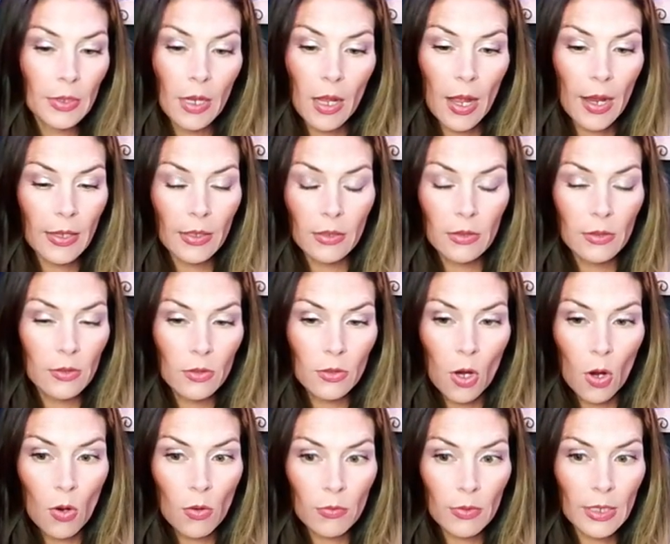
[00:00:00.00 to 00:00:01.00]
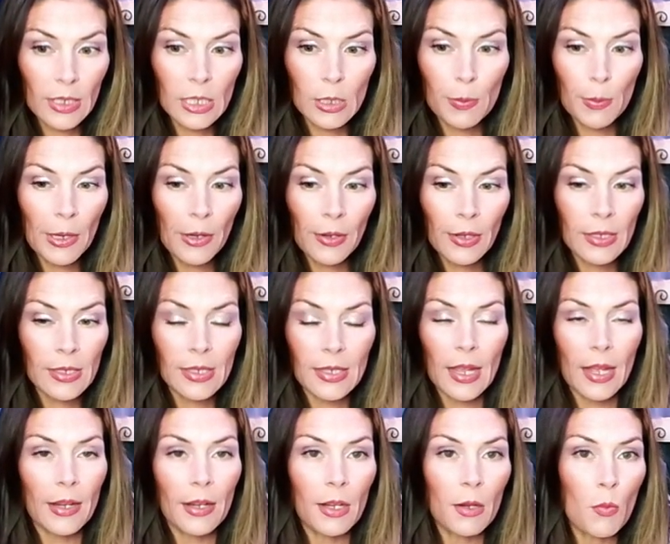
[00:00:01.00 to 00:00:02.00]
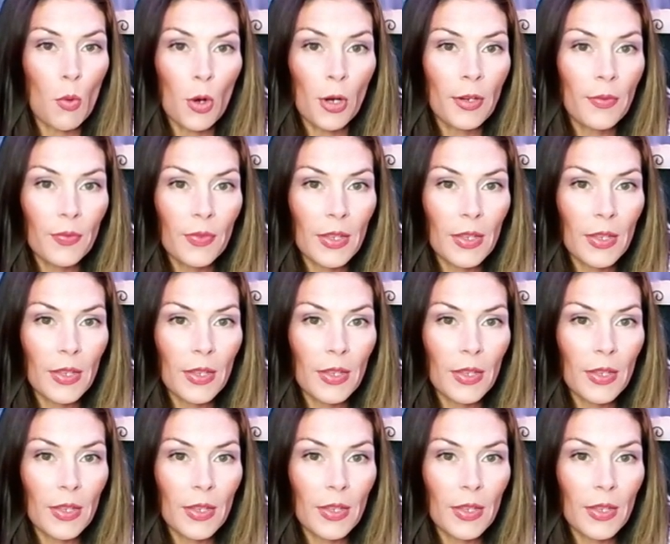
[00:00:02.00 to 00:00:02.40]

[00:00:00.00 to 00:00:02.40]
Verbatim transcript: I don't experience that anymore.